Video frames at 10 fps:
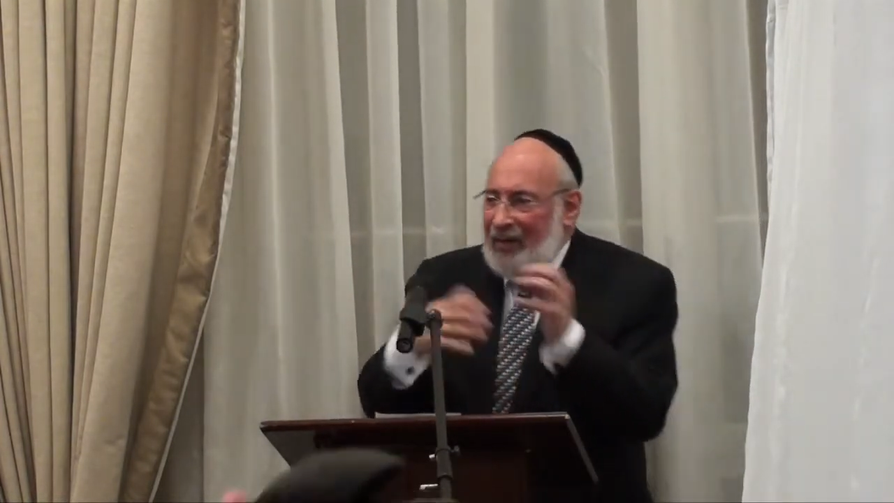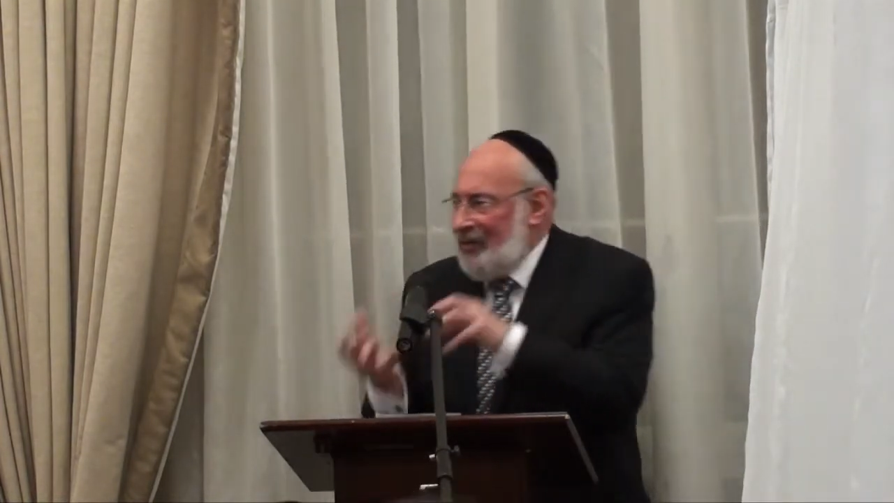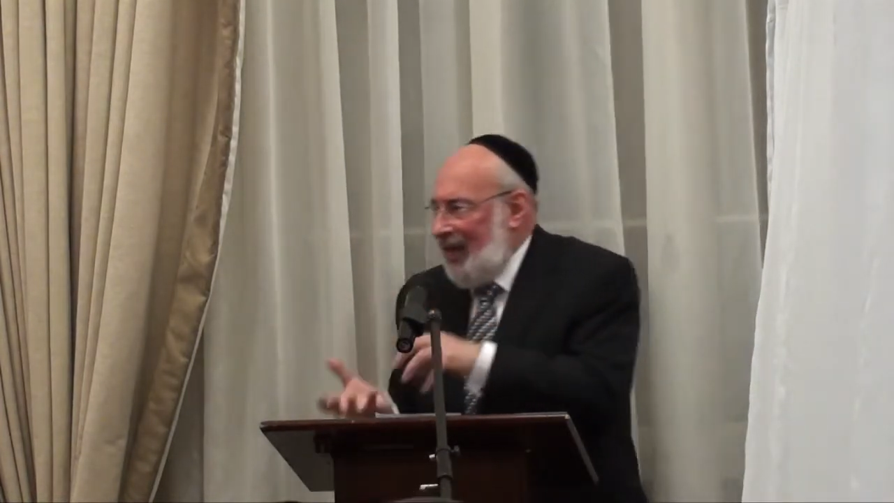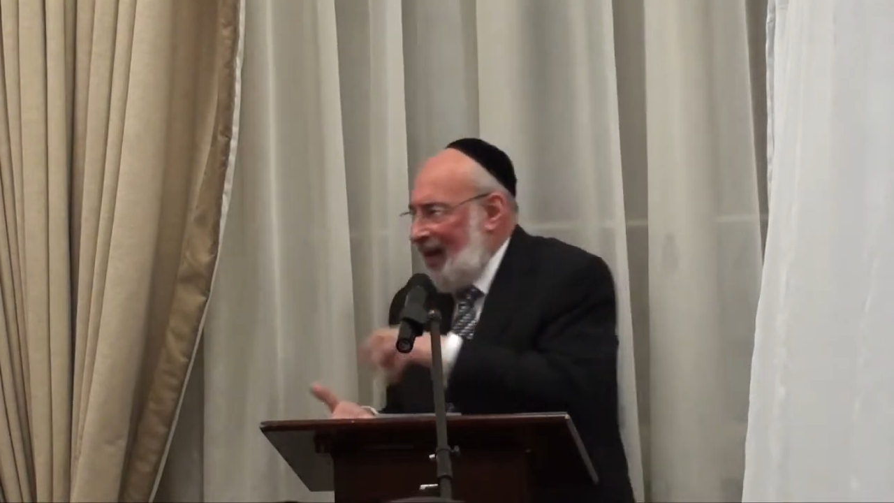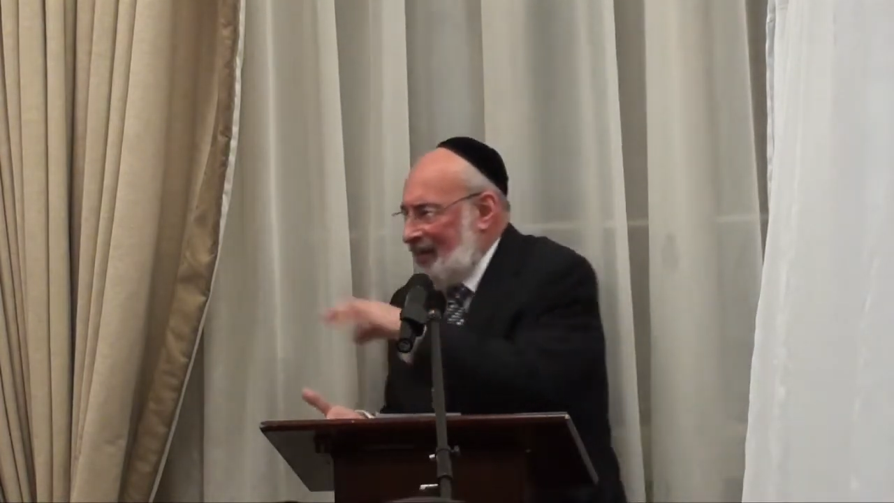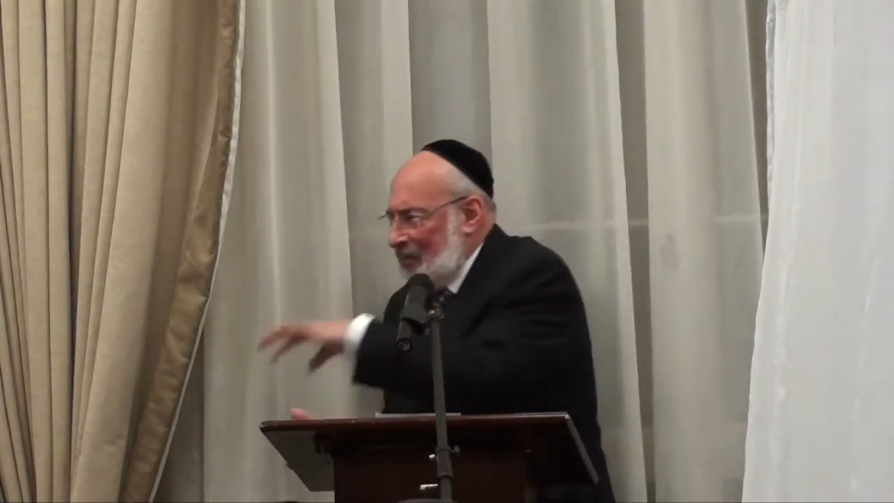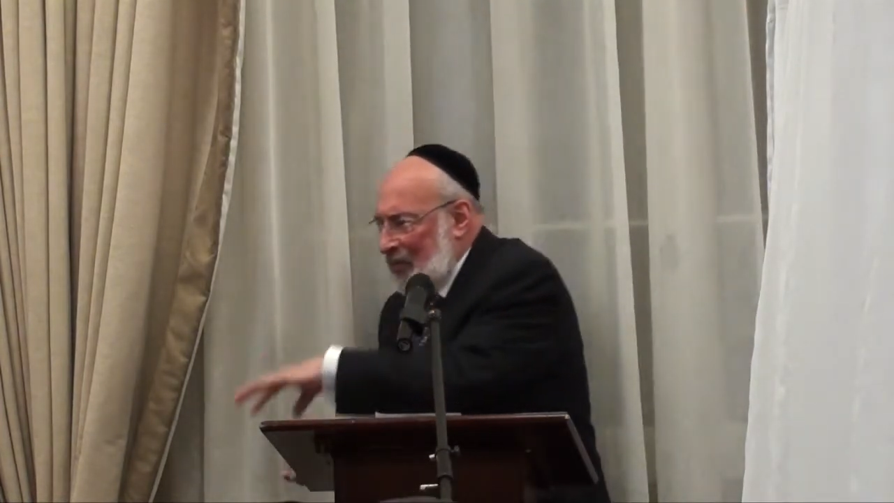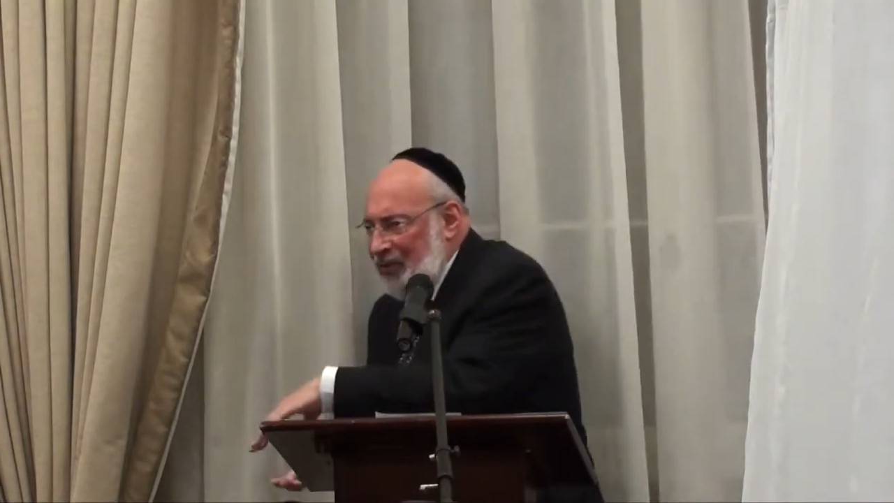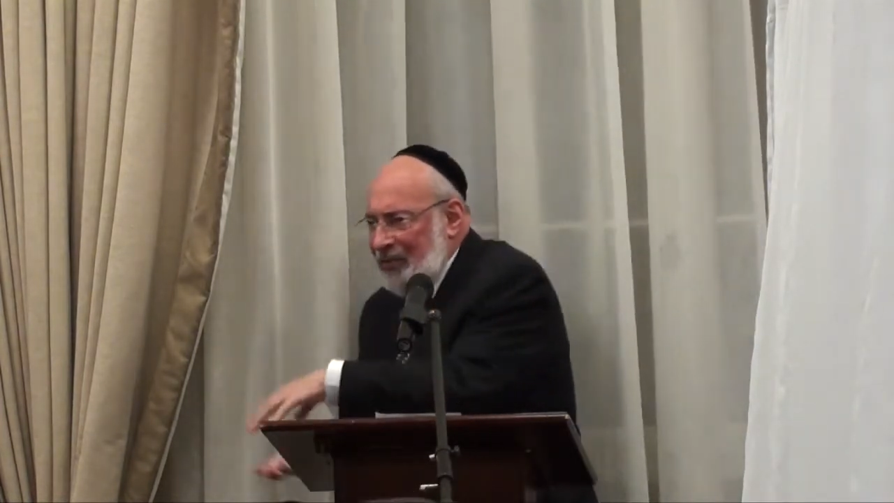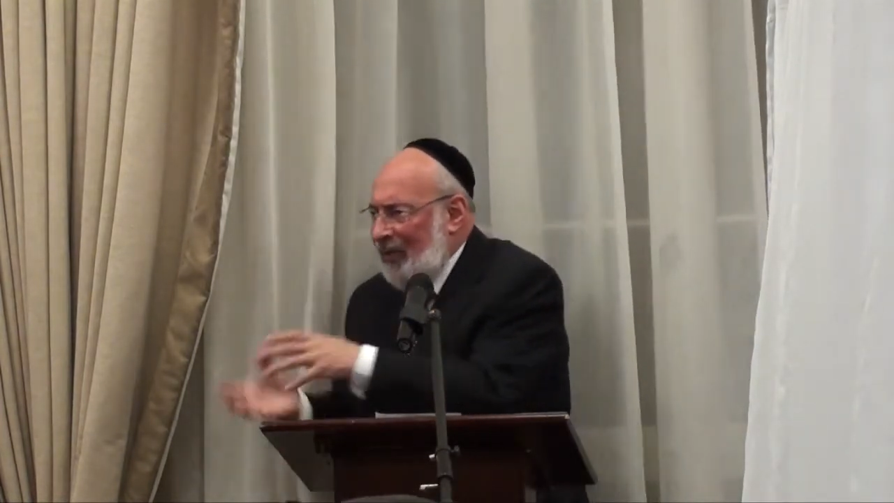this, that,
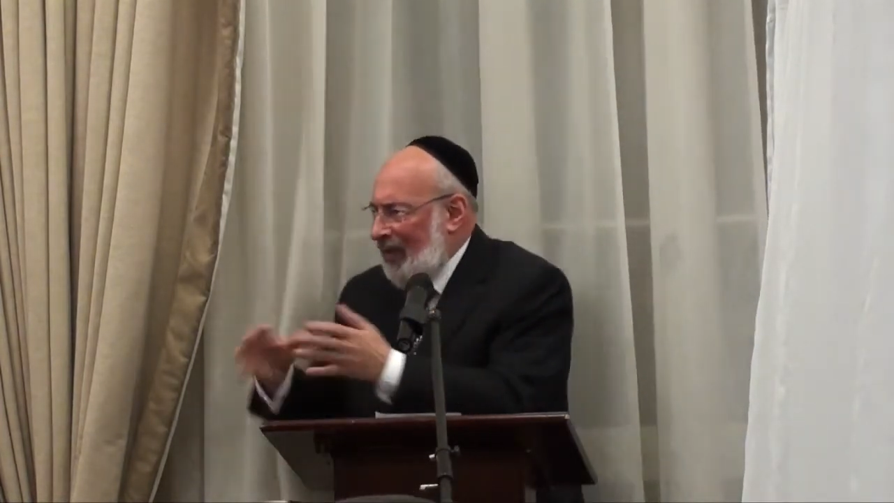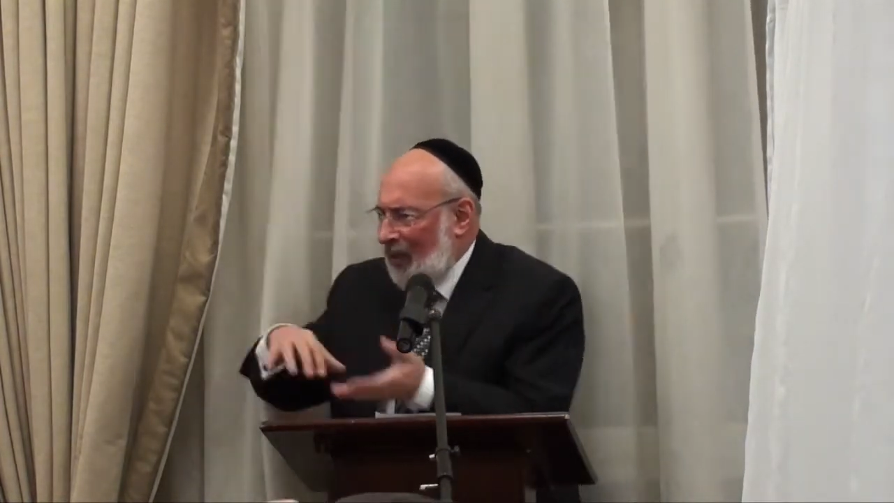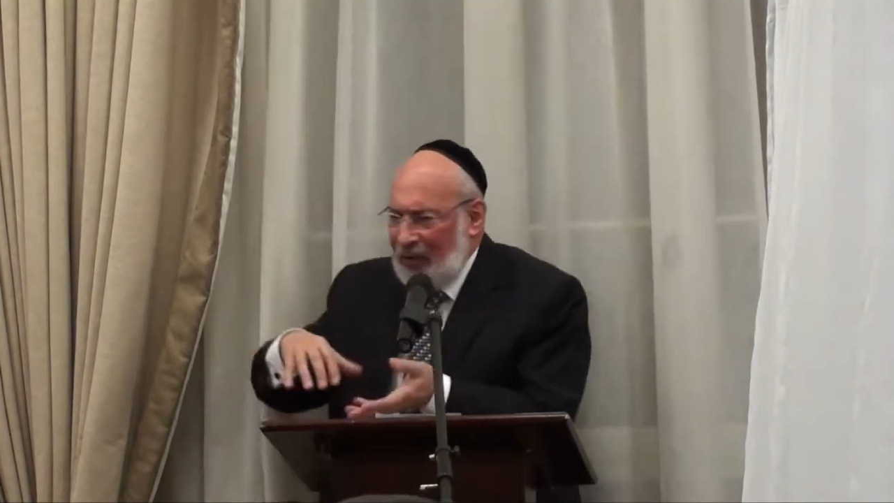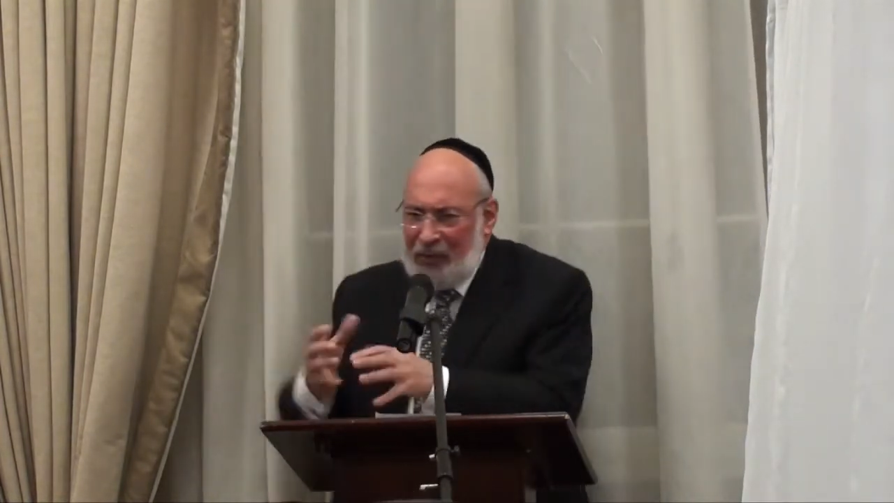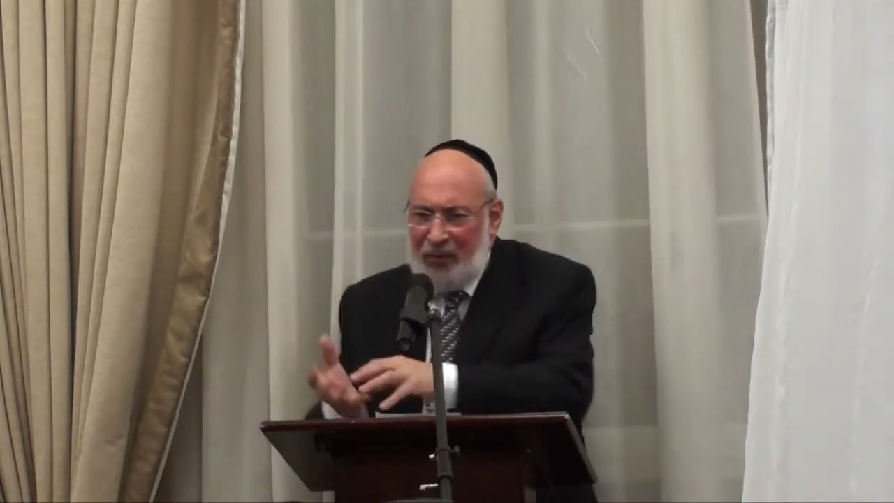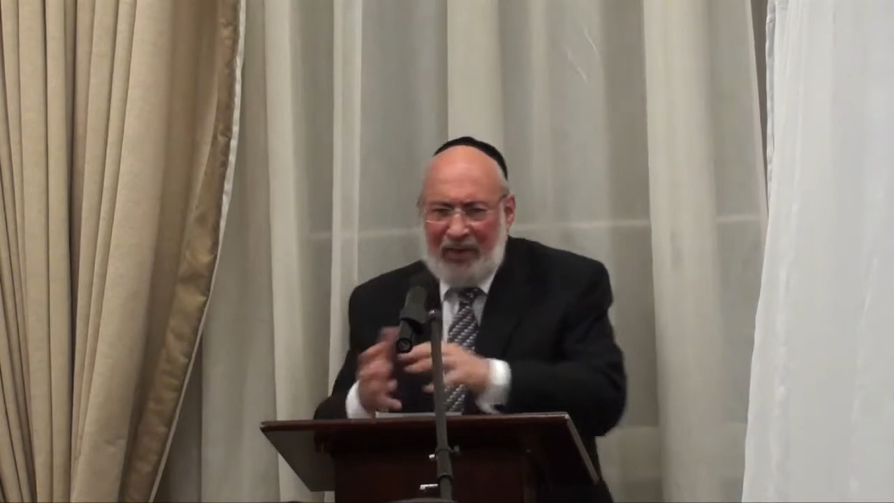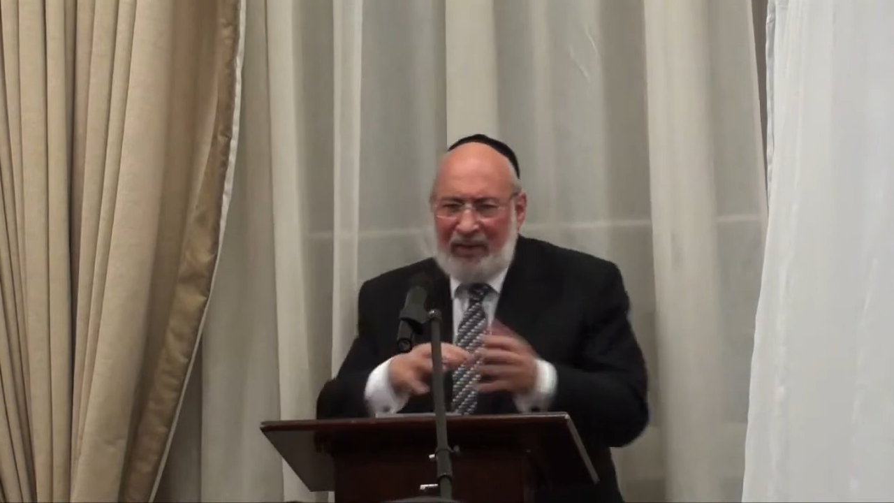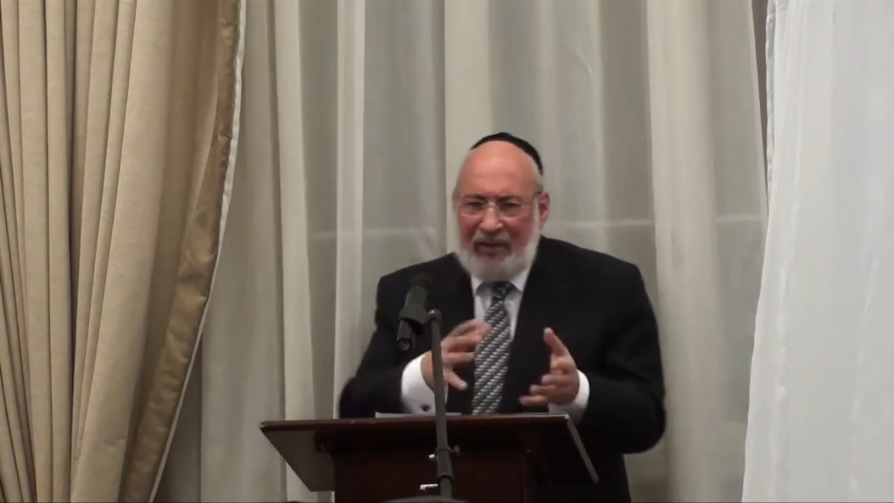impossible, they're not Jewish, da,